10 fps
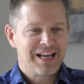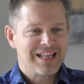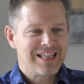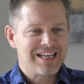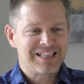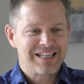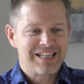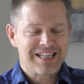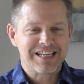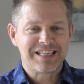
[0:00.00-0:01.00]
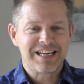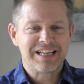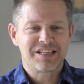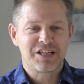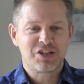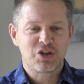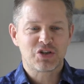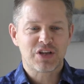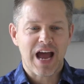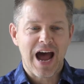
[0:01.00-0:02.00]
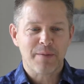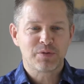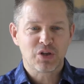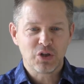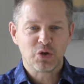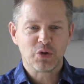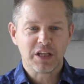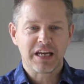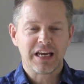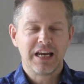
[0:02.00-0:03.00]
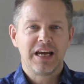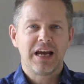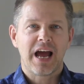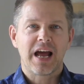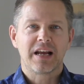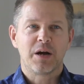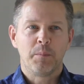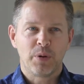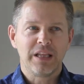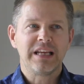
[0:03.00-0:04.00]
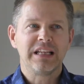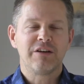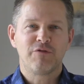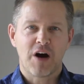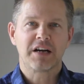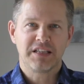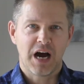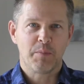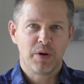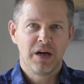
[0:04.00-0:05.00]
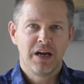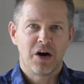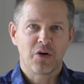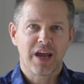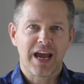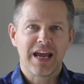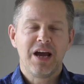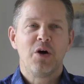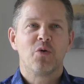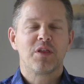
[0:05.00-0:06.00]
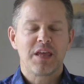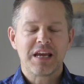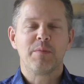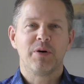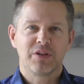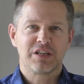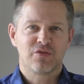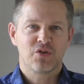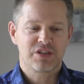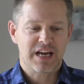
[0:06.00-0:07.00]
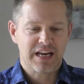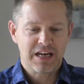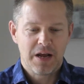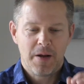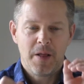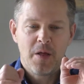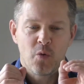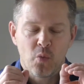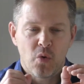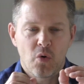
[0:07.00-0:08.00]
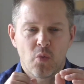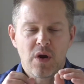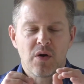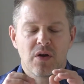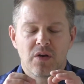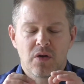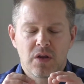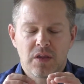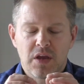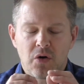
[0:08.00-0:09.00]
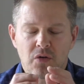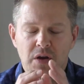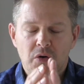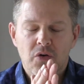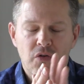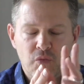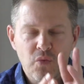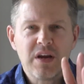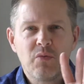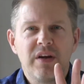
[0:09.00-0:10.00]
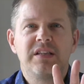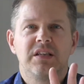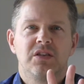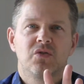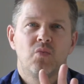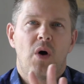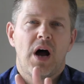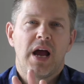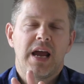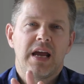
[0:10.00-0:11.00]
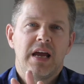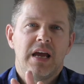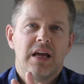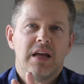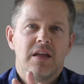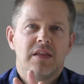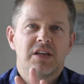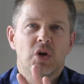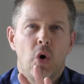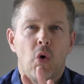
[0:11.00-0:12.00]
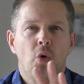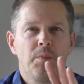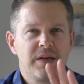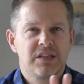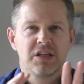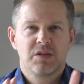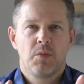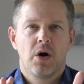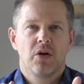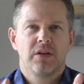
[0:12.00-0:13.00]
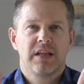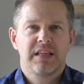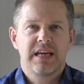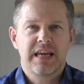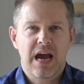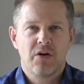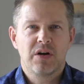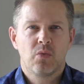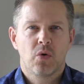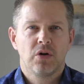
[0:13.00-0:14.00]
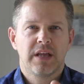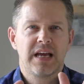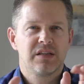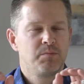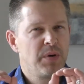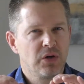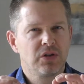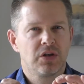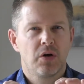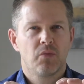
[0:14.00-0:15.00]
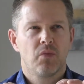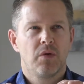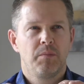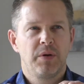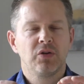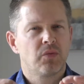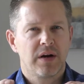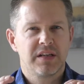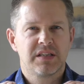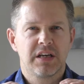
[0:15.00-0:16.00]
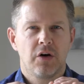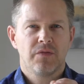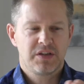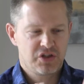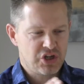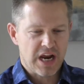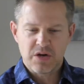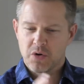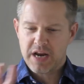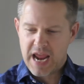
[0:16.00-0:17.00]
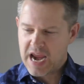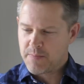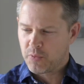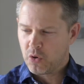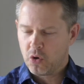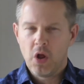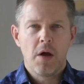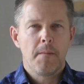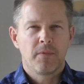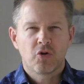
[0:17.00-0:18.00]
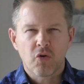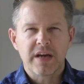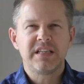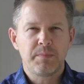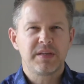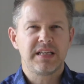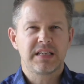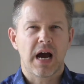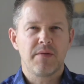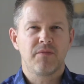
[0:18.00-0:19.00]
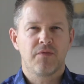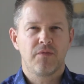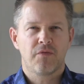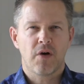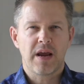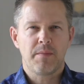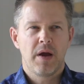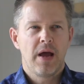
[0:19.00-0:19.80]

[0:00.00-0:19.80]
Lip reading: this is just absolutely and completely fucked up, okay? Think about this for a second. There are three reasons why this whole business model that the accounting world has built around itself, this January to April crazy busy time frame,